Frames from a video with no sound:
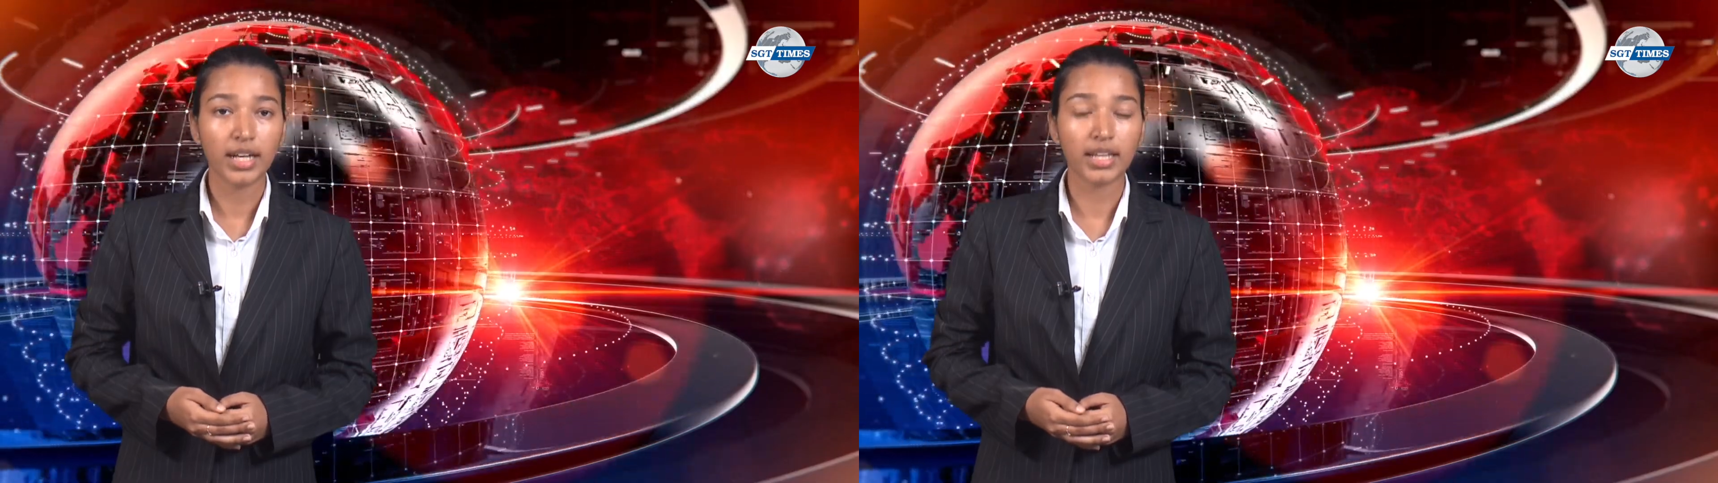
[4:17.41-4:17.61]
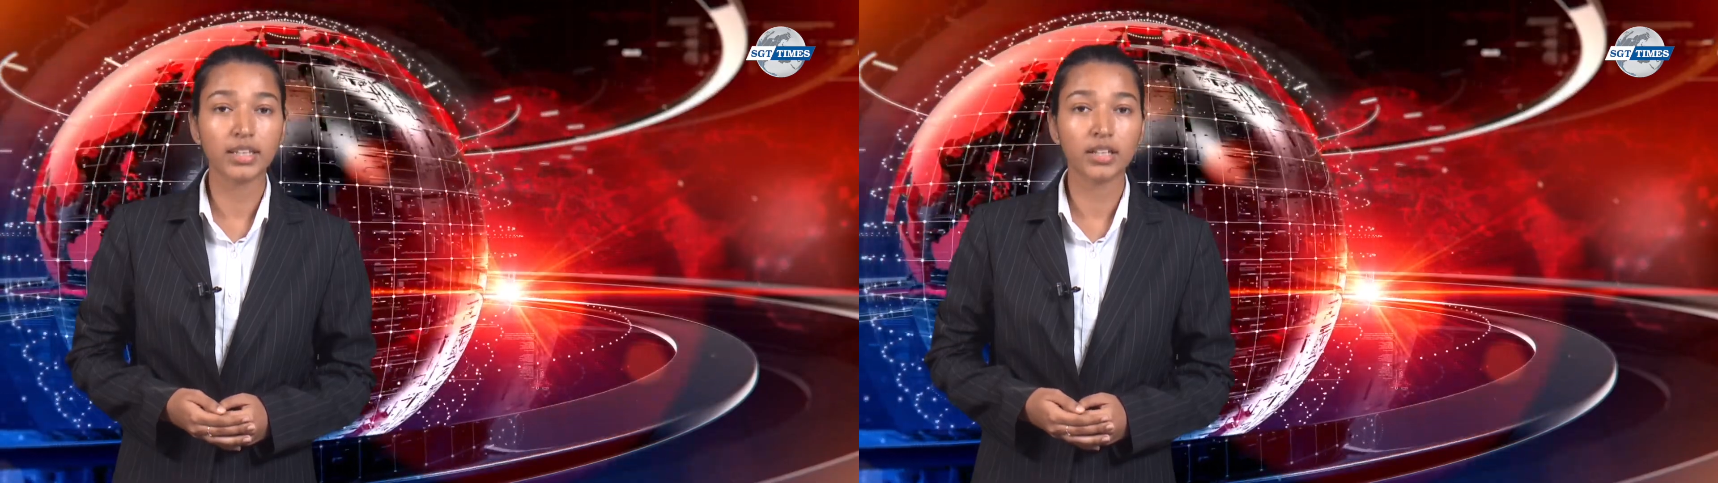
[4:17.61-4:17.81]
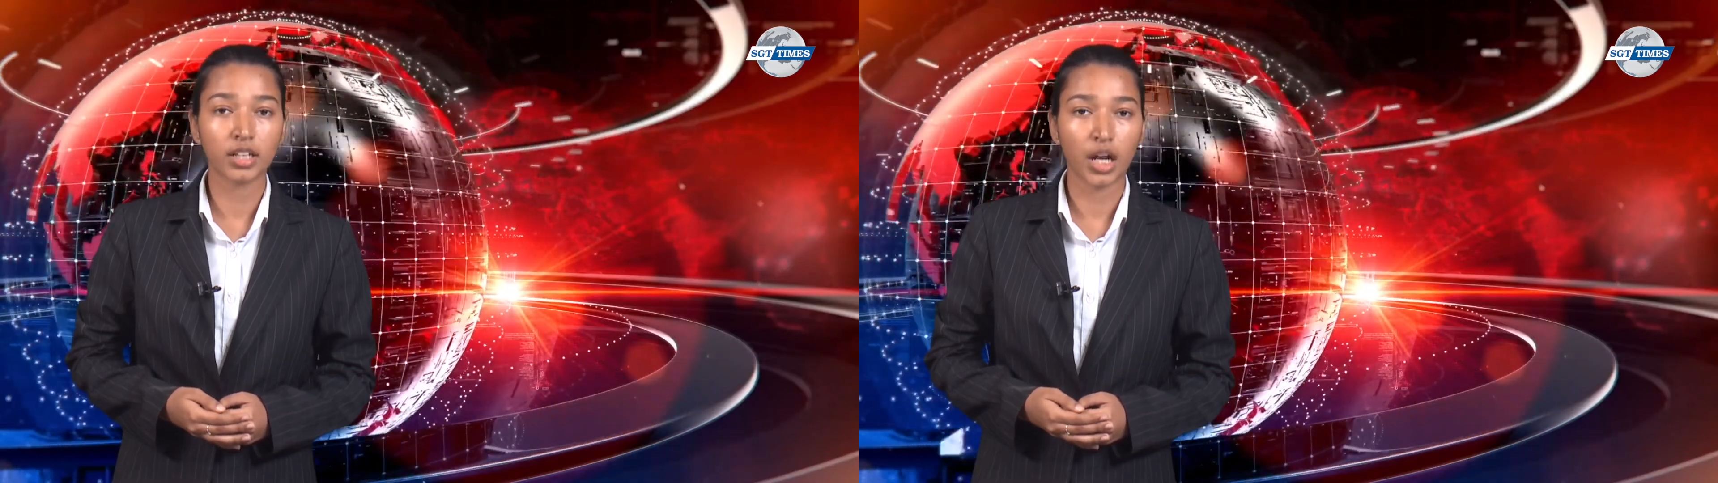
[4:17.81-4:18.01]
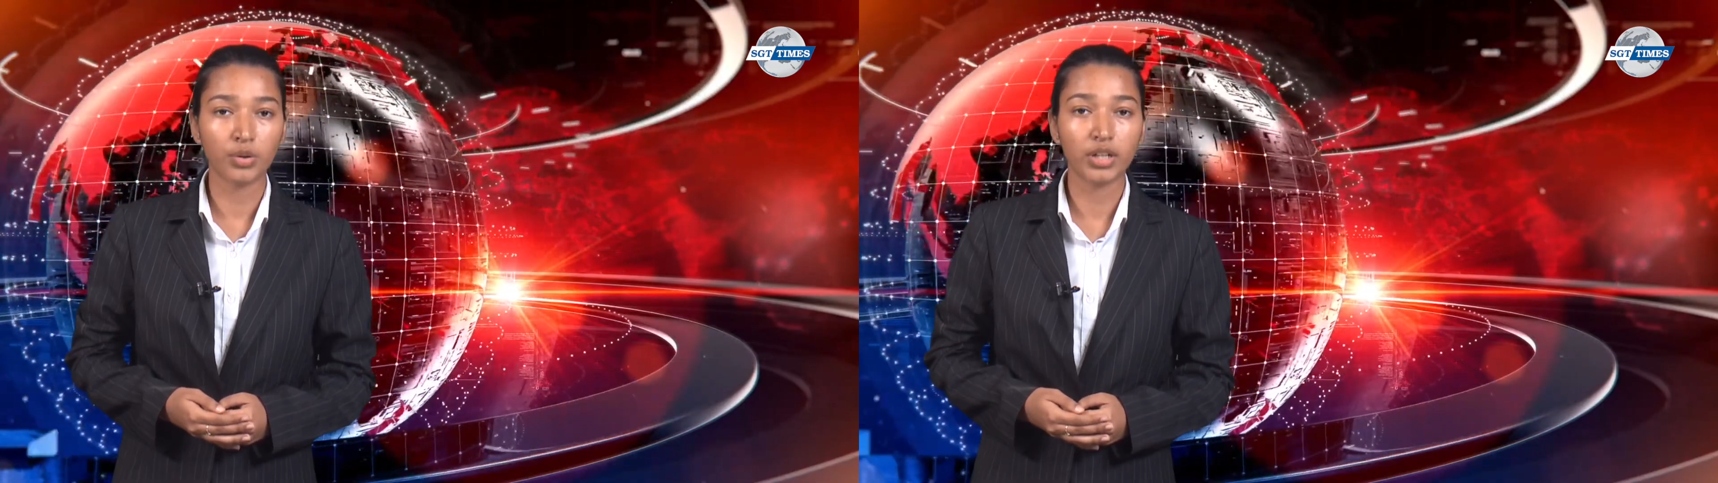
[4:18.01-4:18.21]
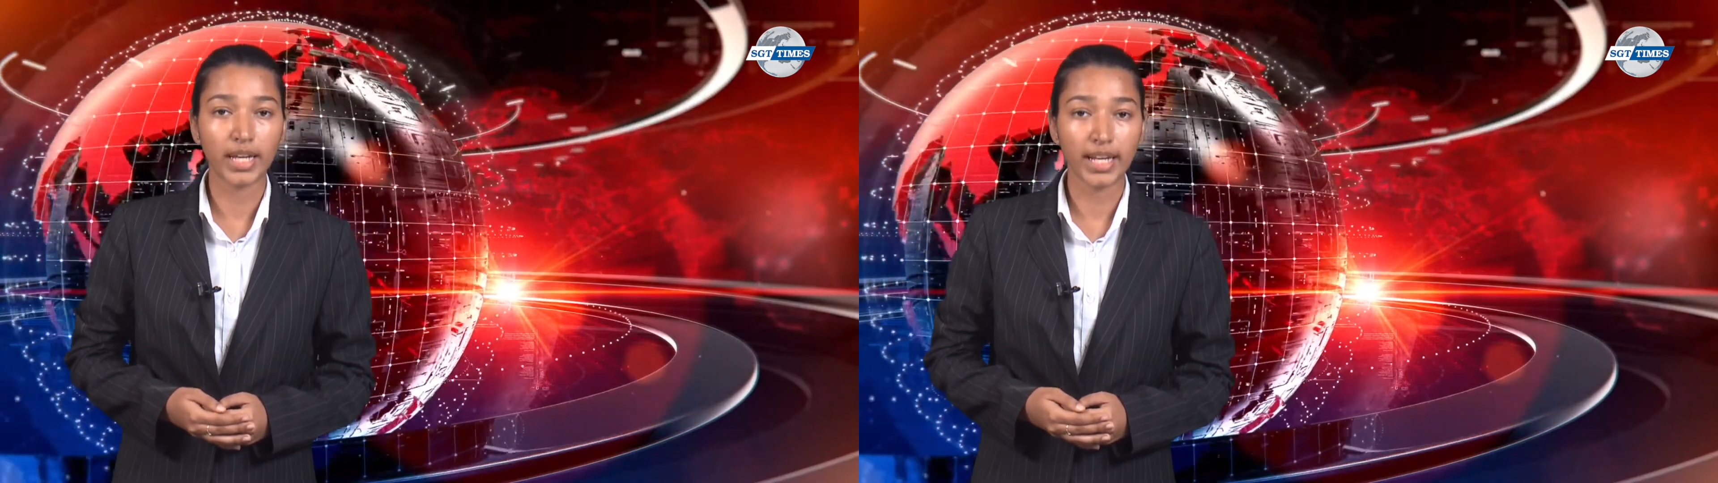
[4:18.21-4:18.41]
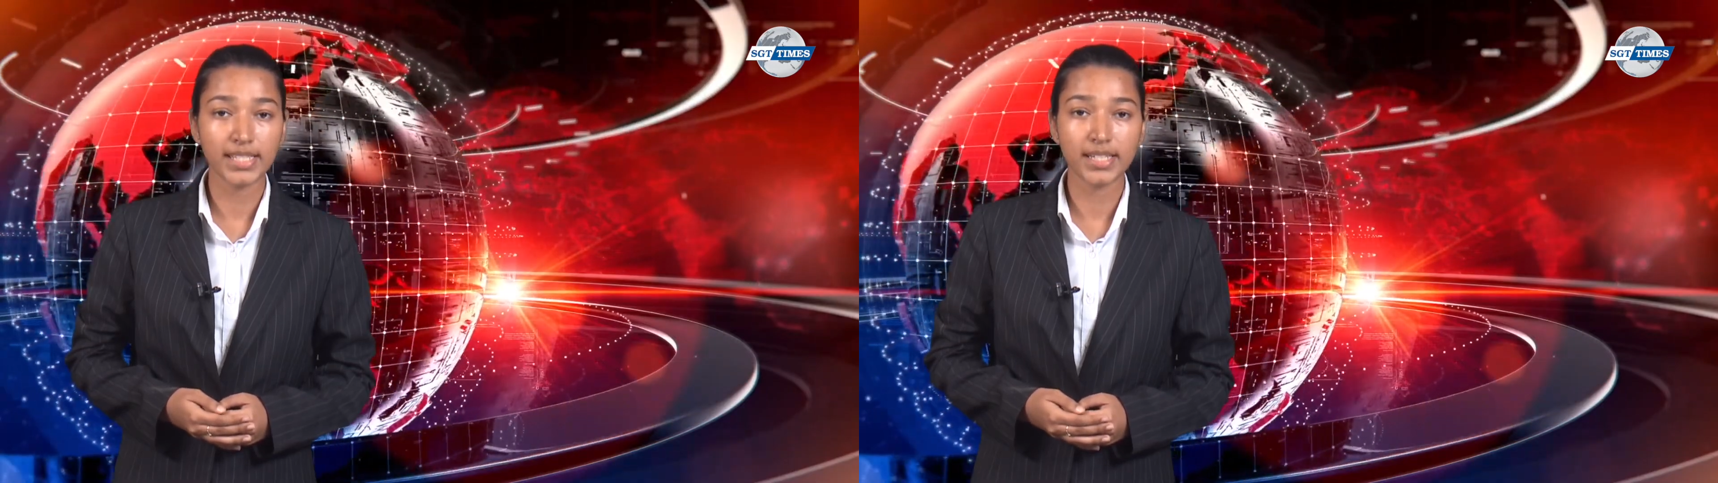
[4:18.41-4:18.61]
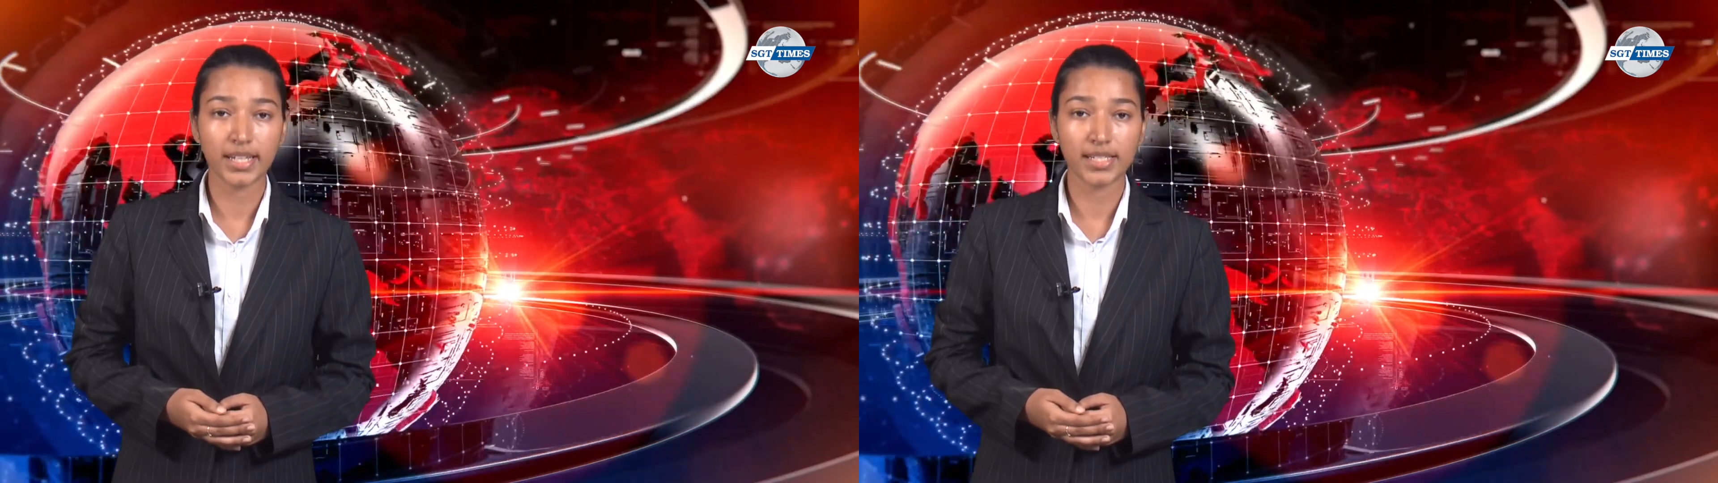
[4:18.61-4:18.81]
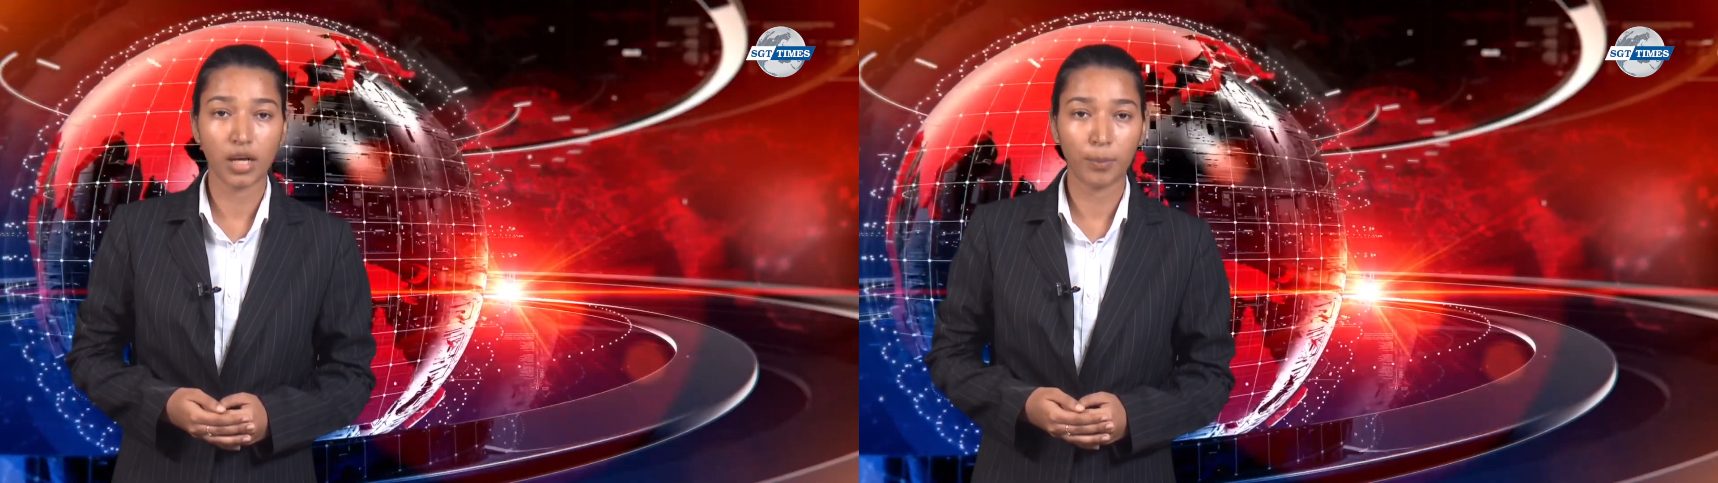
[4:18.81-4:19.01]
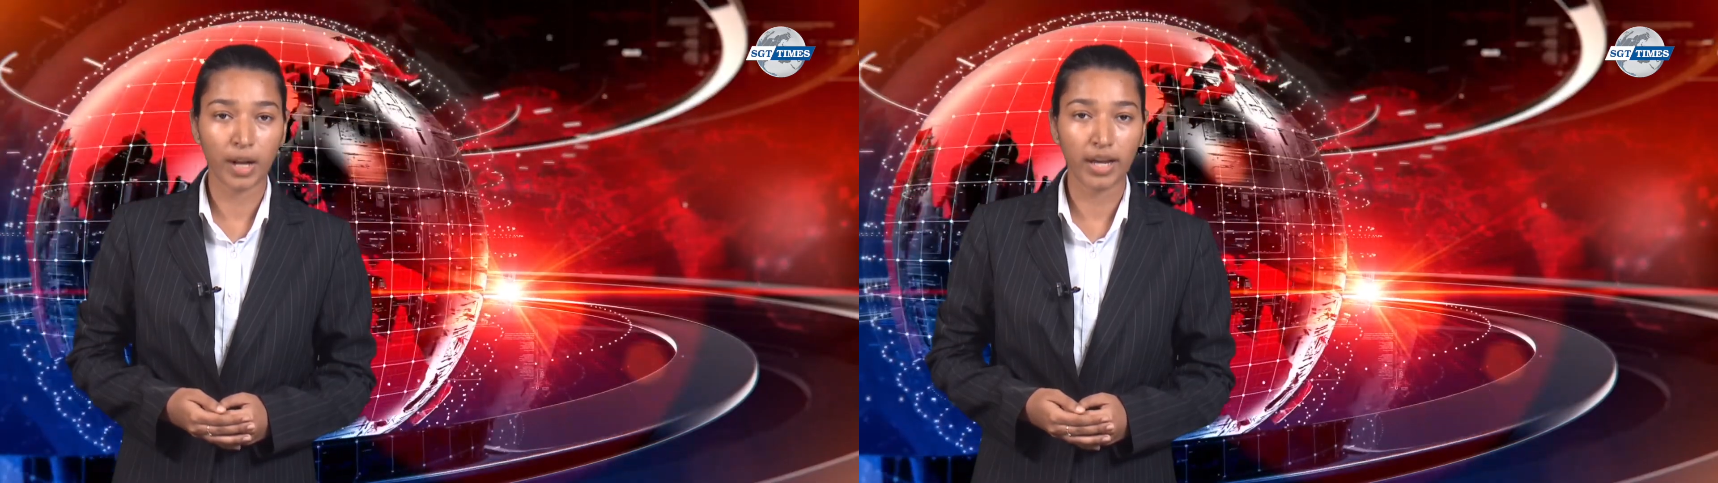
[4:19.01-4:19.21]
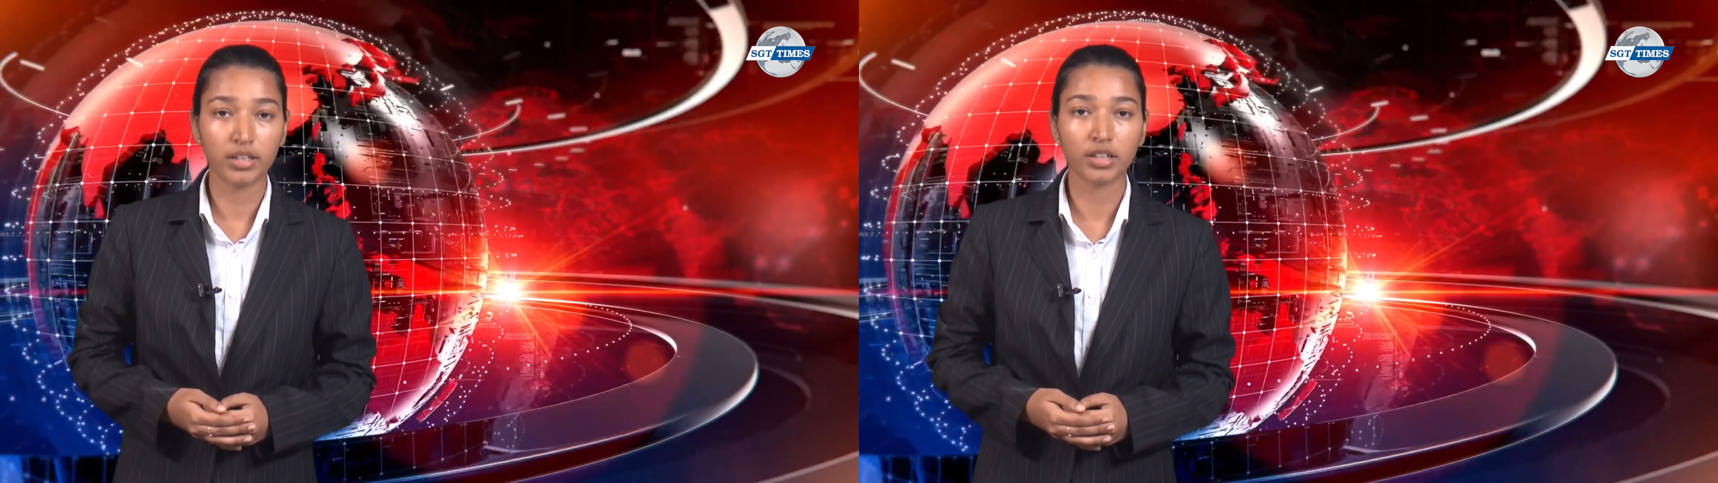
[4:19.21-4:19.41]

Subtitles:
in the renowned ACS Applied